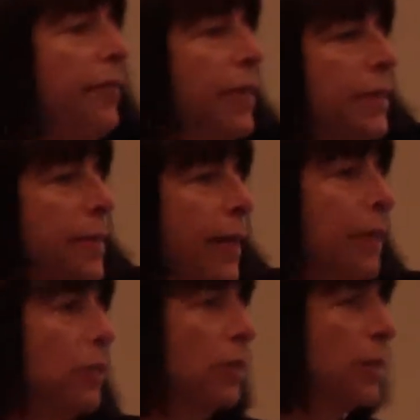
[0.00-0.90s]
in the
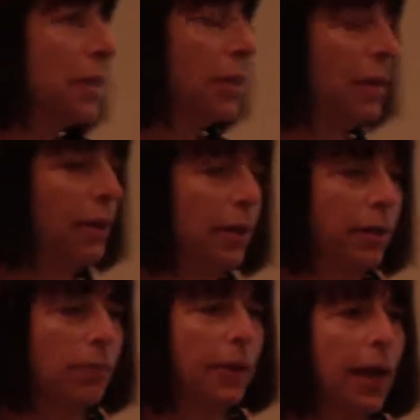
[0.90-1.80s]
standards,
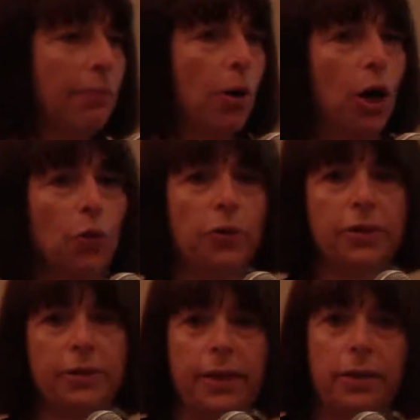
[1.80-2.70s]
but I part with the
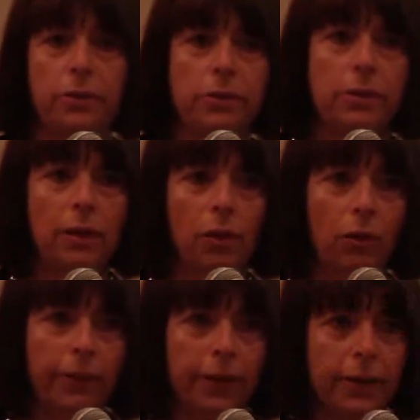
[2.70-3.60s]
standards a
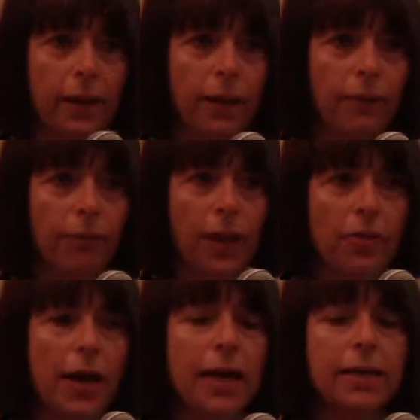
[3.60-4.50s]
little bit.
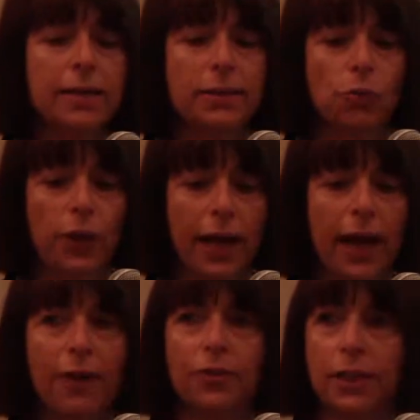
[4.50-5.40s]
And that is, we
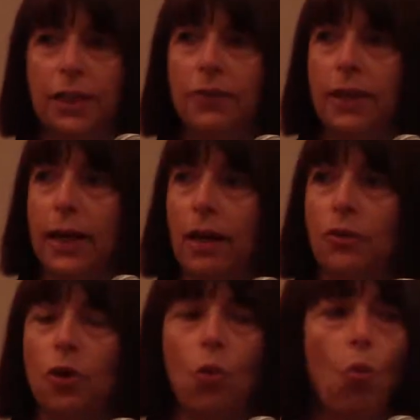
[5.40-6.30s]
have to give
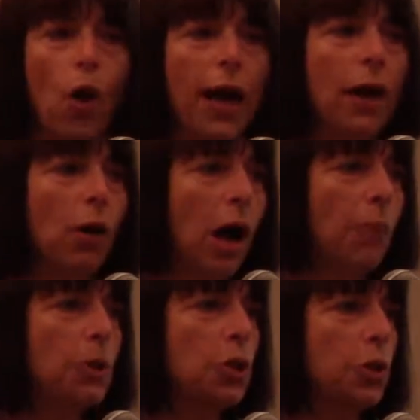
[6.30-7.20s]
ELs
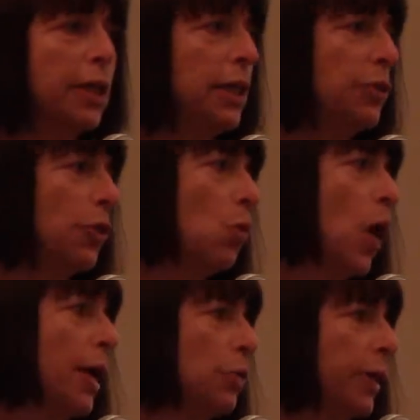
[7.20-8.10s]
opportunities for
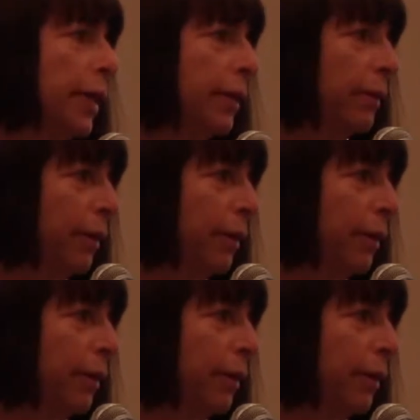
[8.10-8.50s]
wide reading.